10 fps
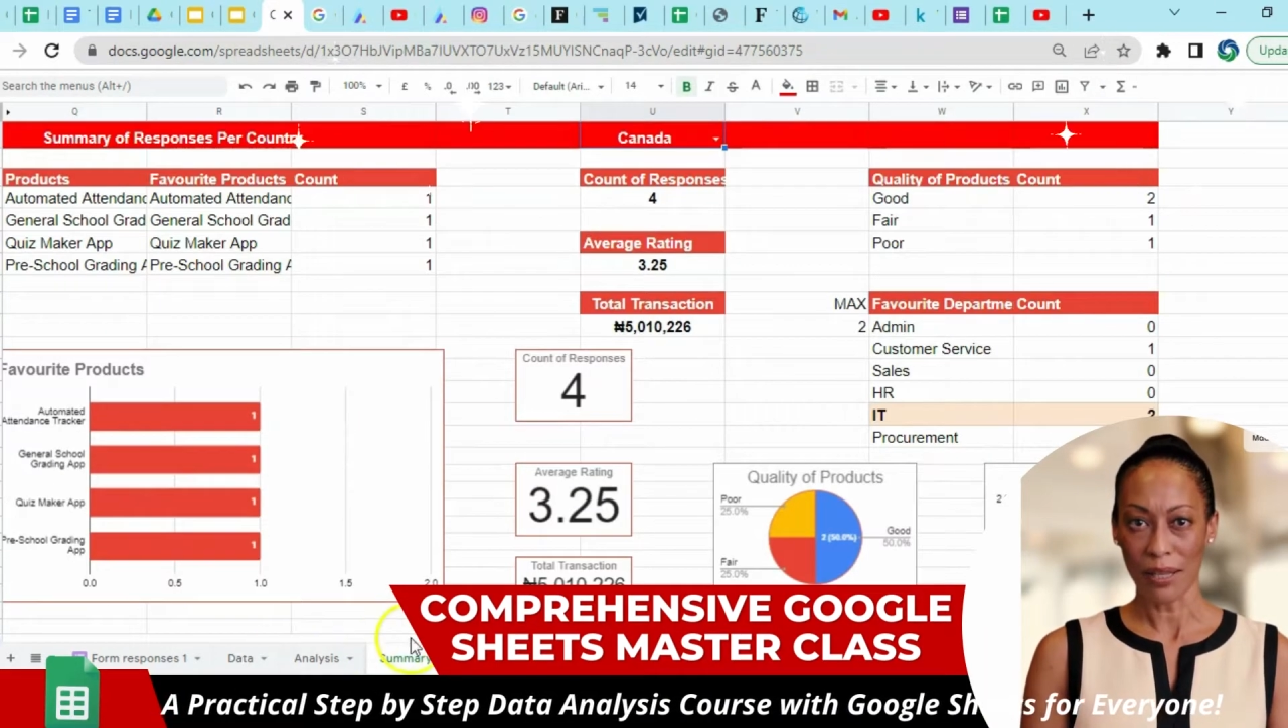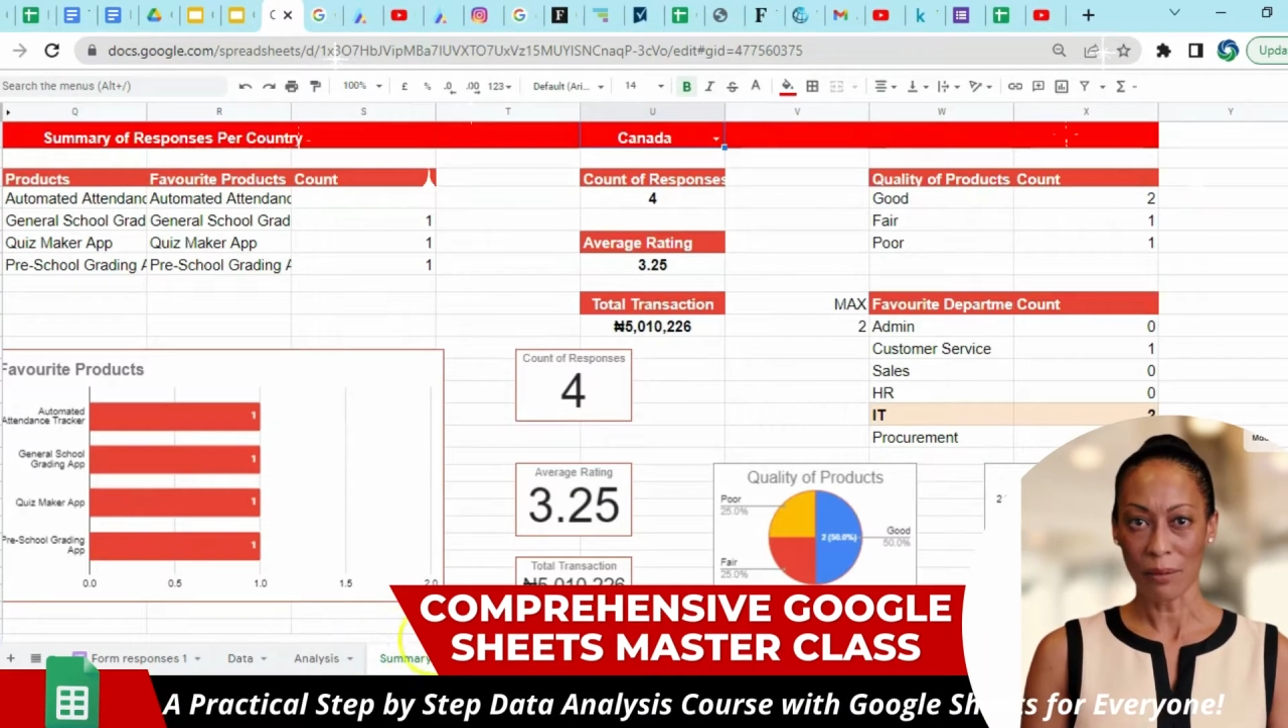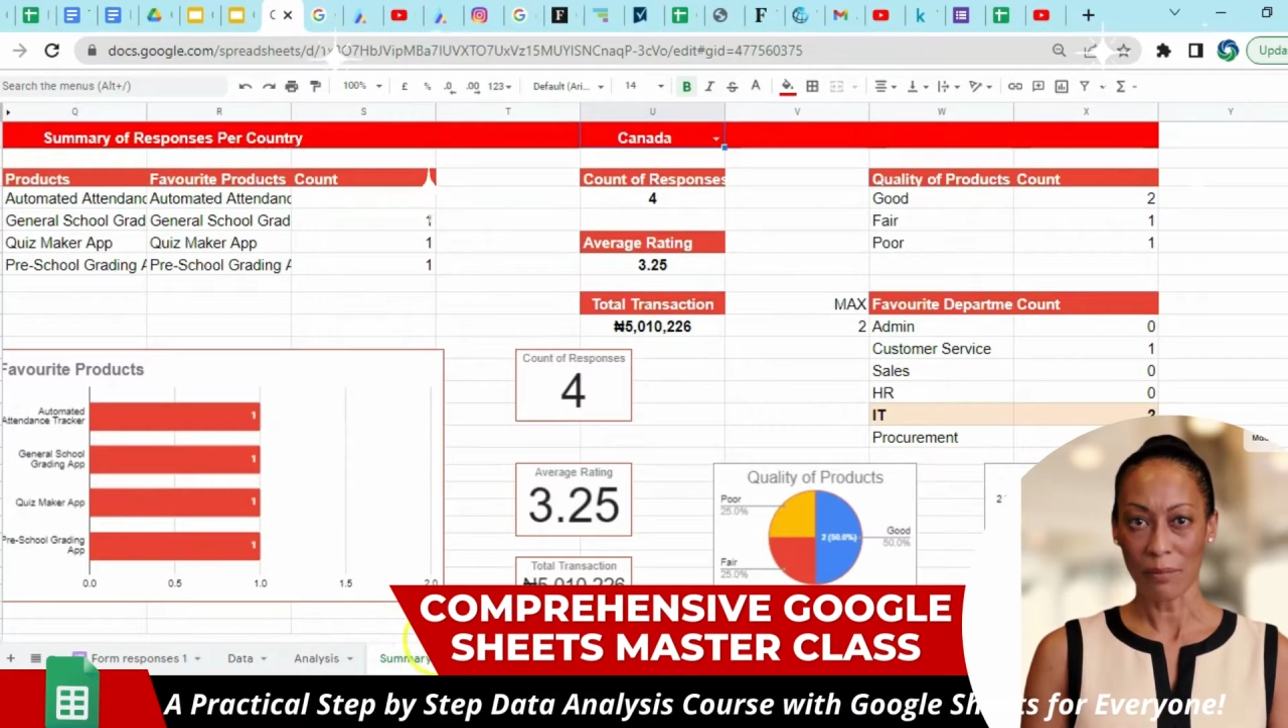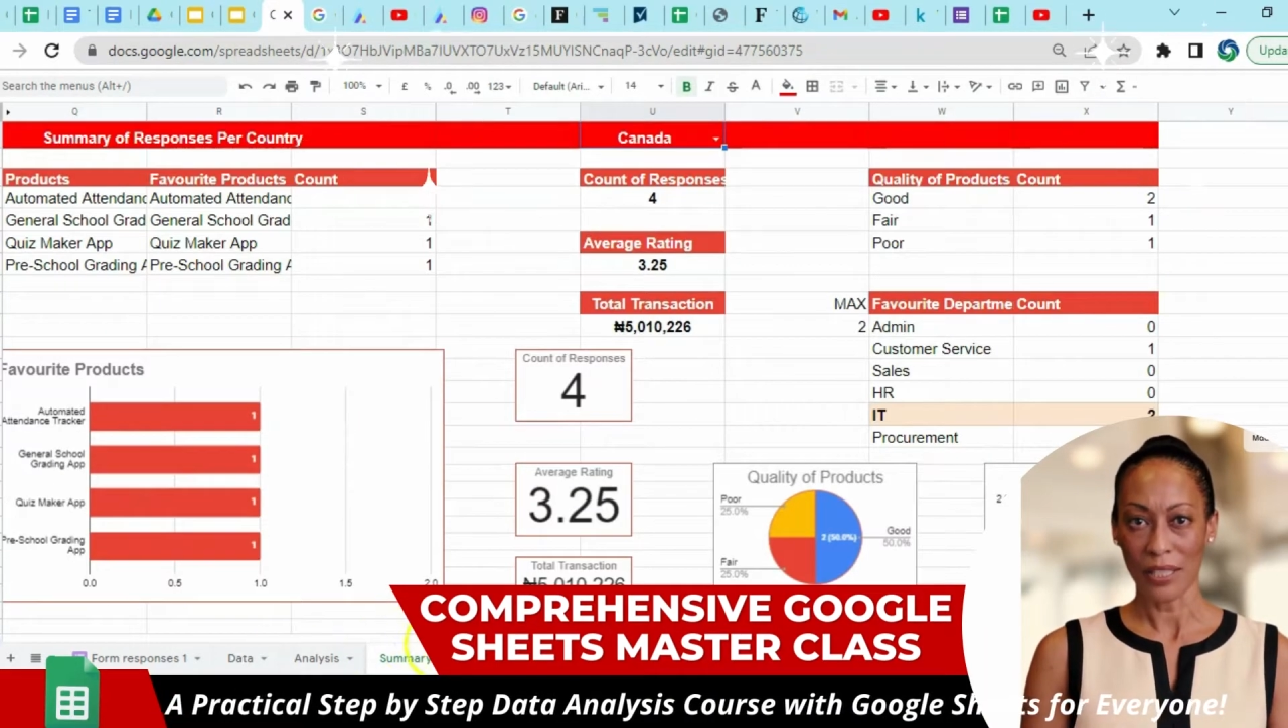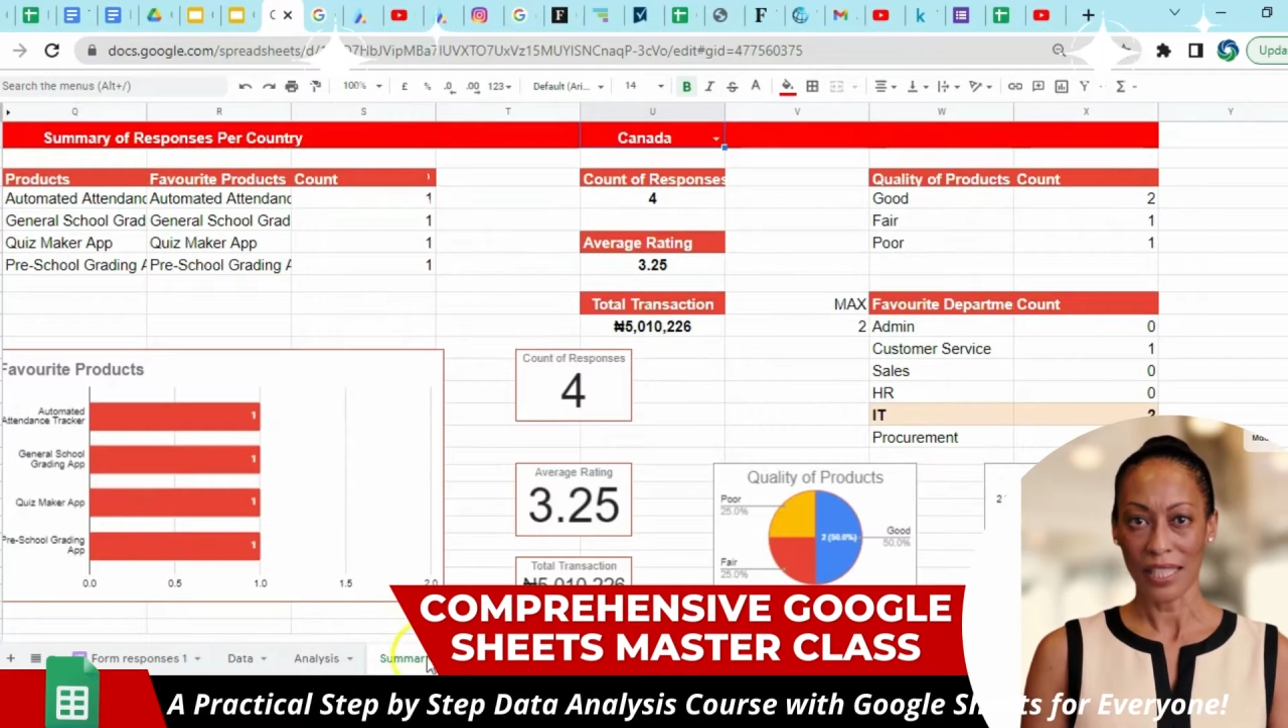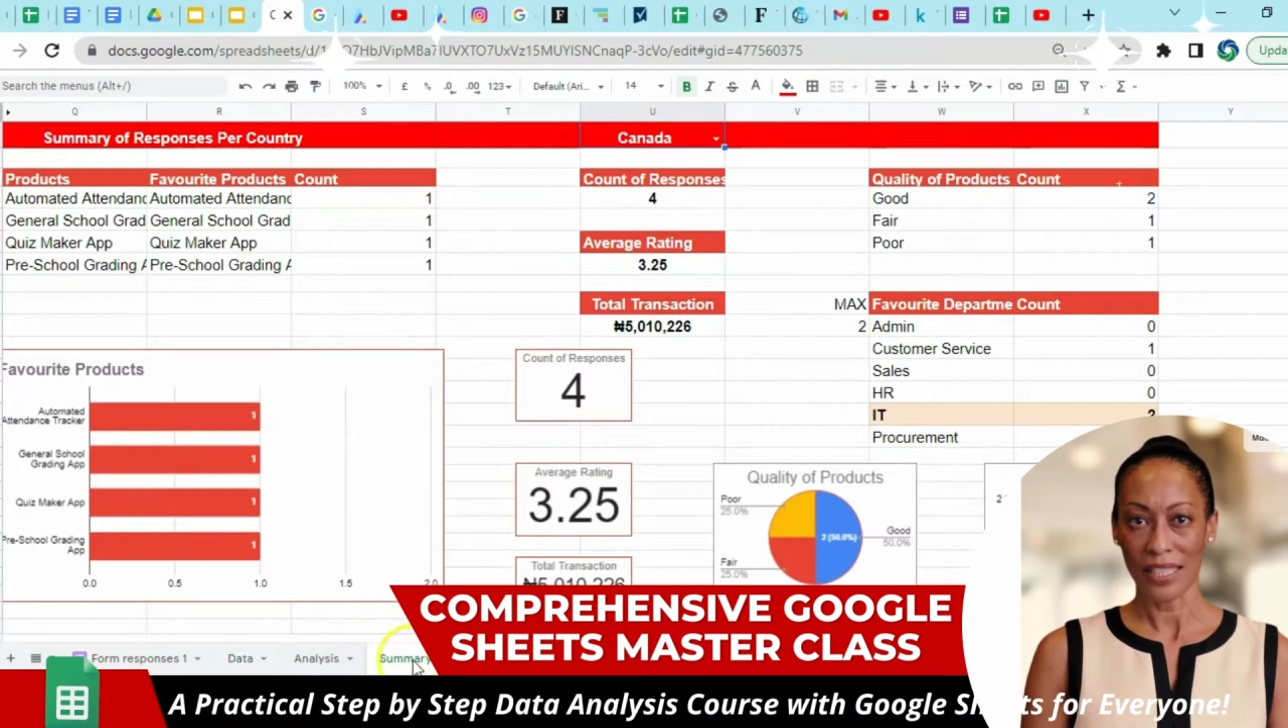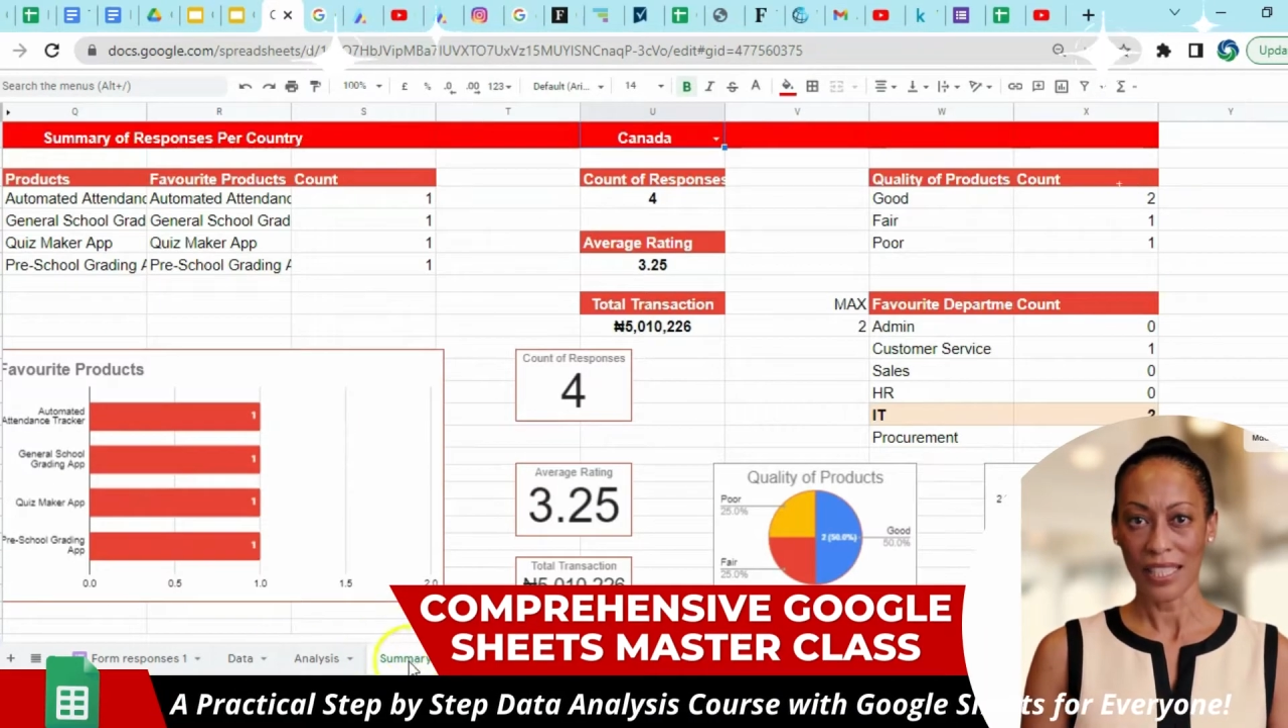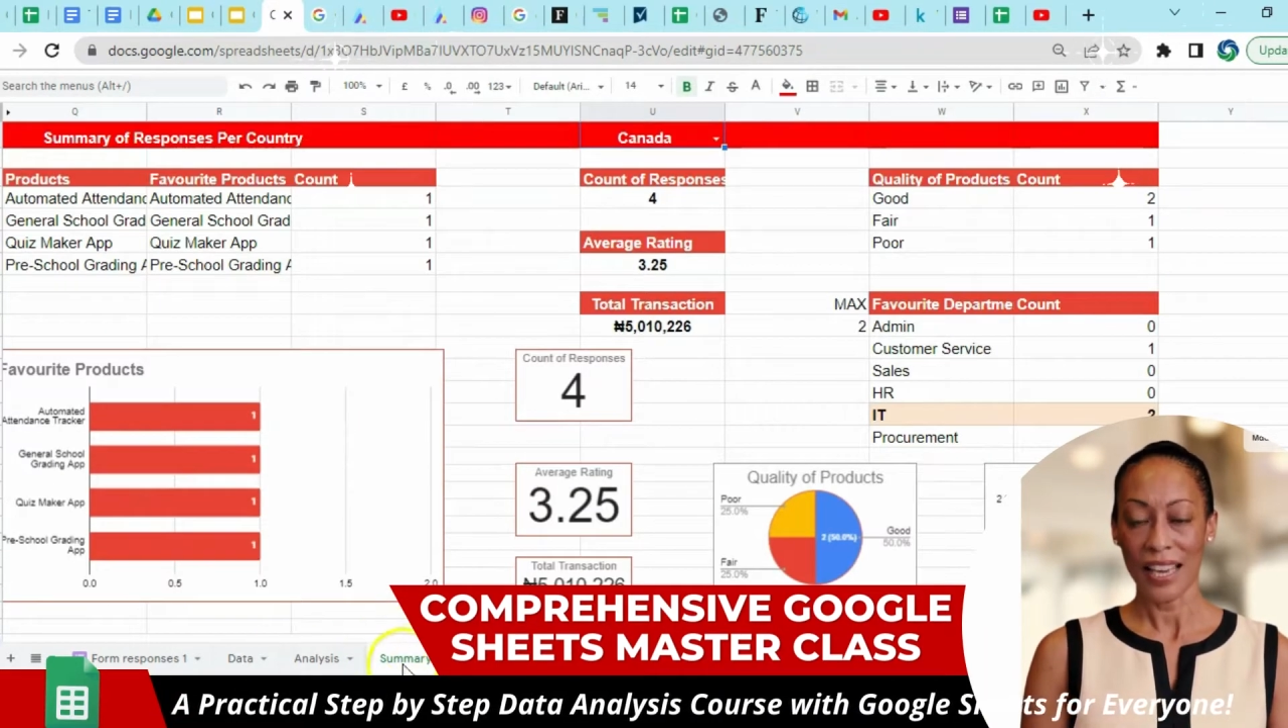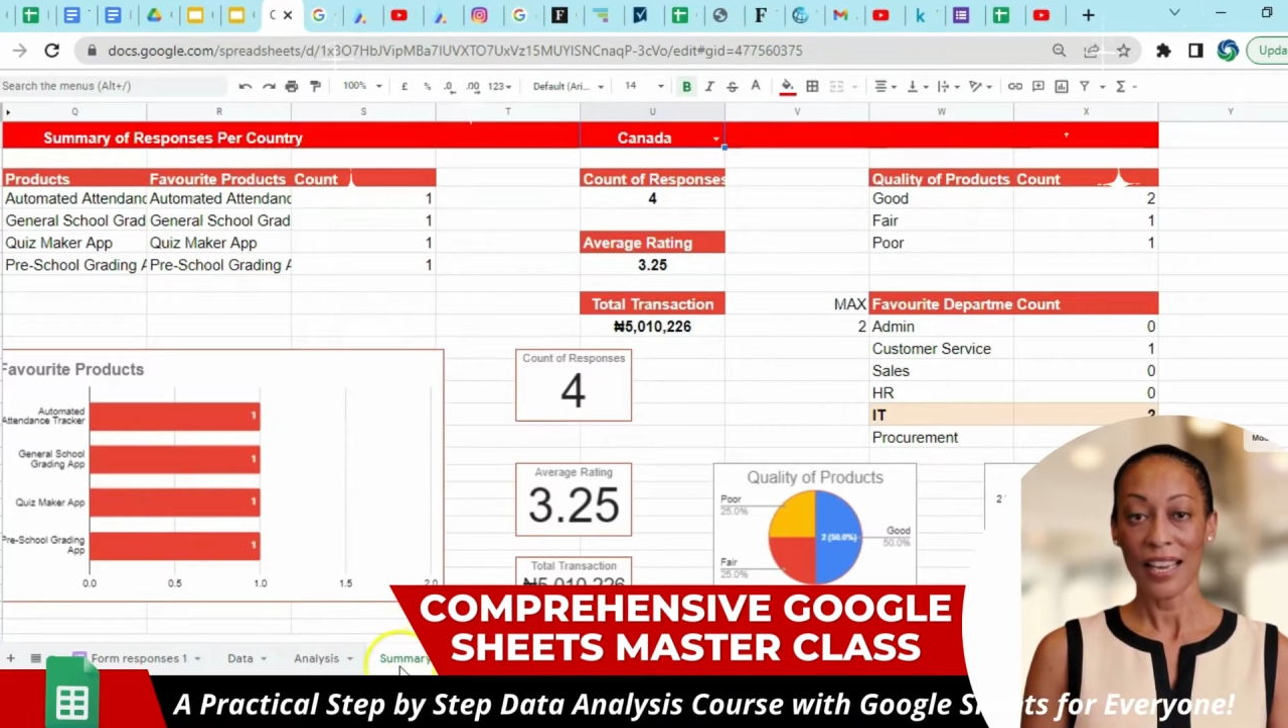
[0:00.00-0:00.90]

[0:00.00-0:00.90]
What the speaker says: manipulate,